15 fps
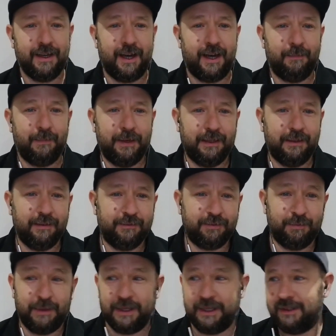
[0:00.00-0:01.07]
I mean, for
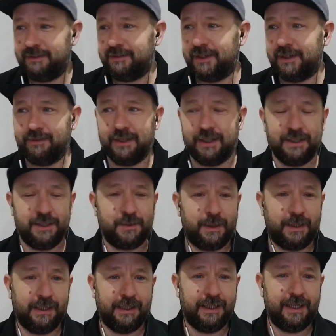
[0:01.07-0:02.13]
me, I've done
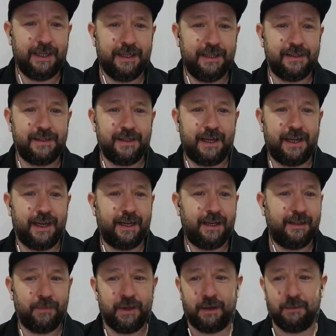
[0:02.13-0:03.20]
20 years
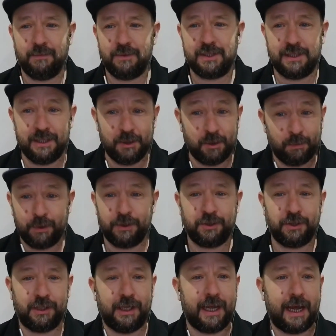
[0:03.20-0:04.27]
and I'm still
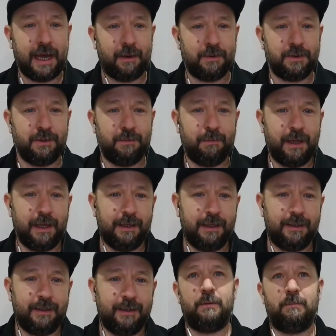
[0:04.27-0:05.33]
pushing now to make